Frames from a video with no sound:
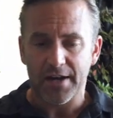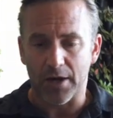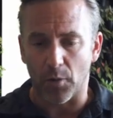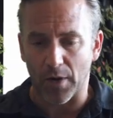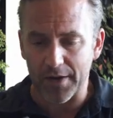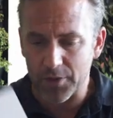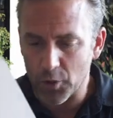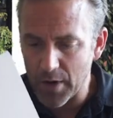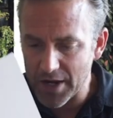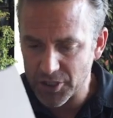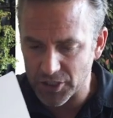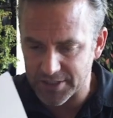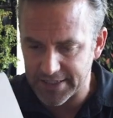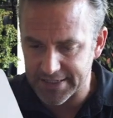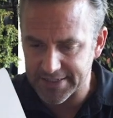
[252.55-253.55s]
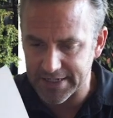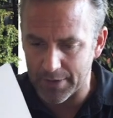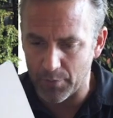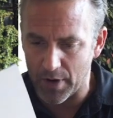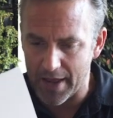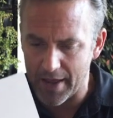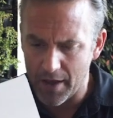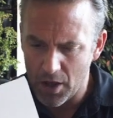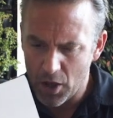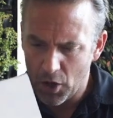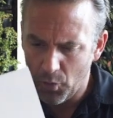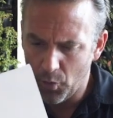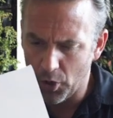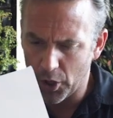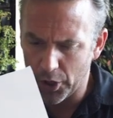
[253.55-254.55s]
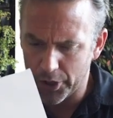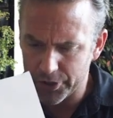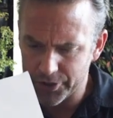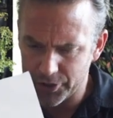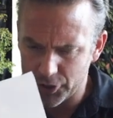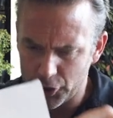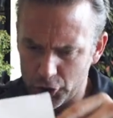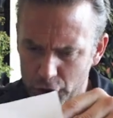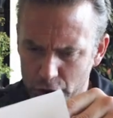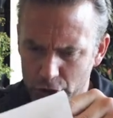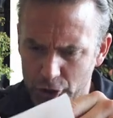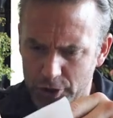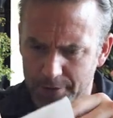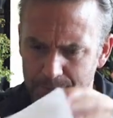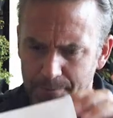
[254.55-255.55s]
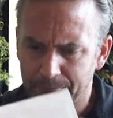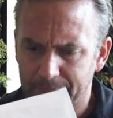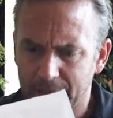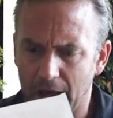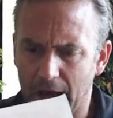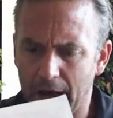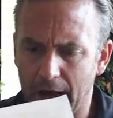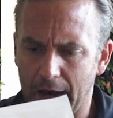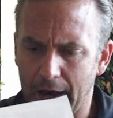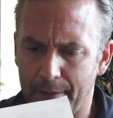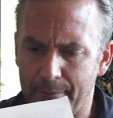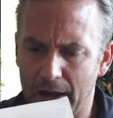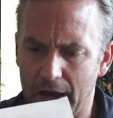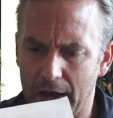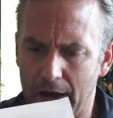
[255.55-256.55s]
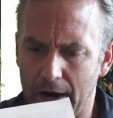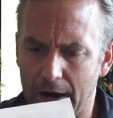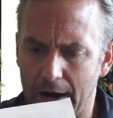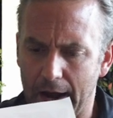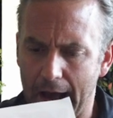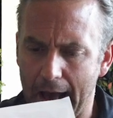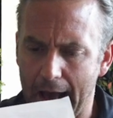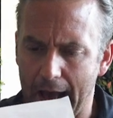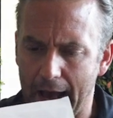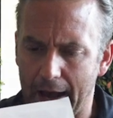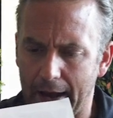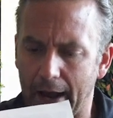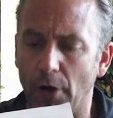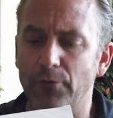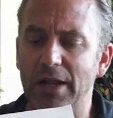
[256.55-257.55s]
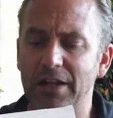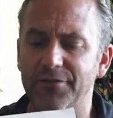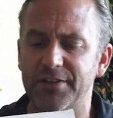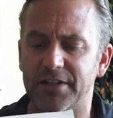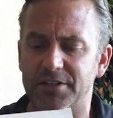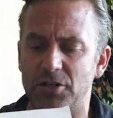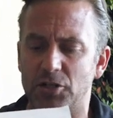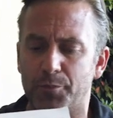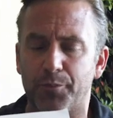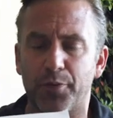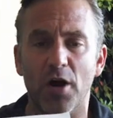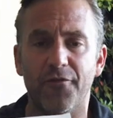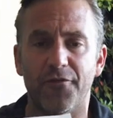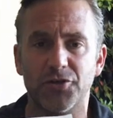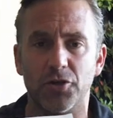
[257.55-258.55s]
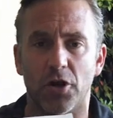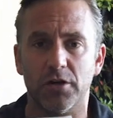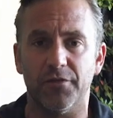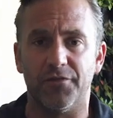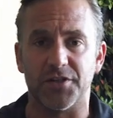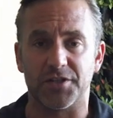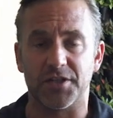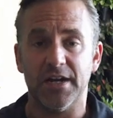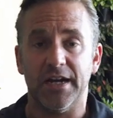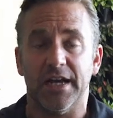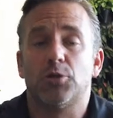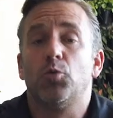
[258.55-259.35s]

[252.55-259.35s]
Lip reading: Now, one of the questions here somewhere was, how relevant is it to pro photographers?